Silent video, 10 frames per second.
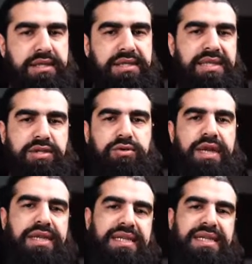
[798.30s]

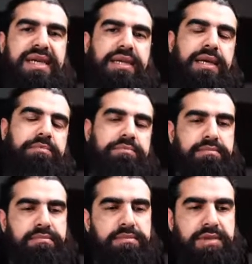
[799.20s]
D-U-N-E-L-M.
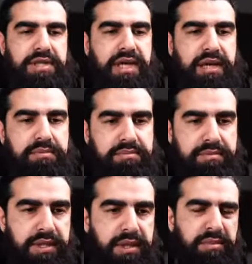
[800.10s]
Denal.
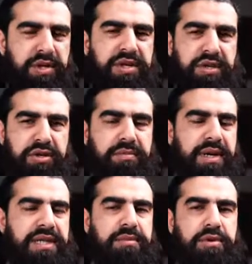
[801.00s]
But you can
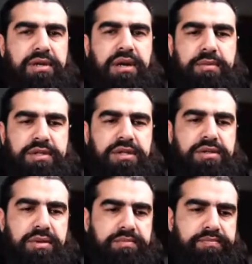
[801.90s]
buy them on Amazon as
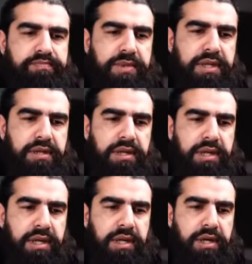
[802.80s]
well.
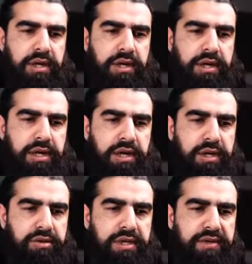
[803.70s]

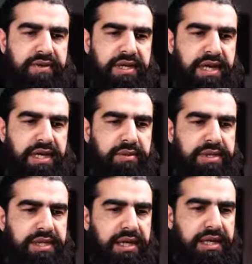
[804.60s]
Good evening, Ahla wa
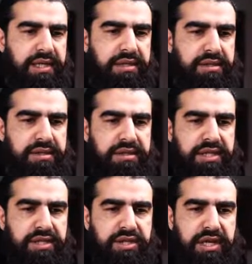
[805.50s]
sahlan,
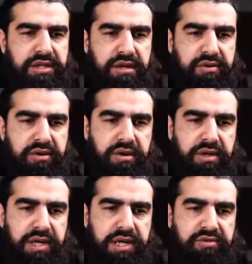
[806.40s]
DJ Sarah
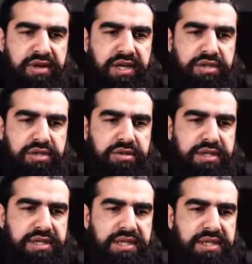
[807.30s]
Connor. In relation to the
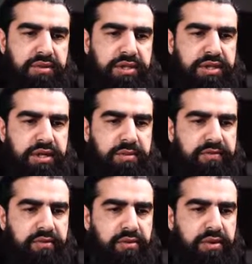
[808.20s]
deceased question
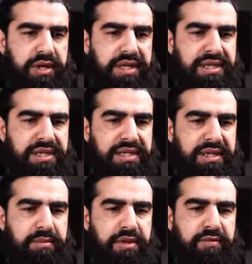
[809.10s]
above, what is the
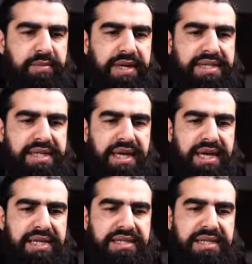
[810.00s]
symbol of passing
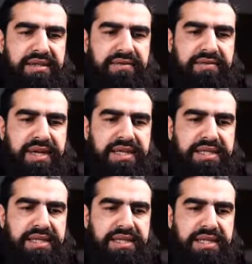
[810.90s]
hands in the
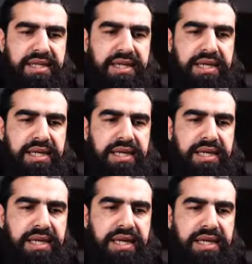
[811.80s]
face?
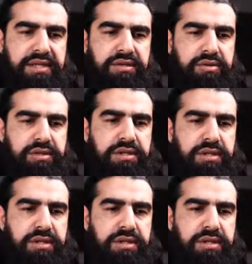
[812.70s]
Light is good.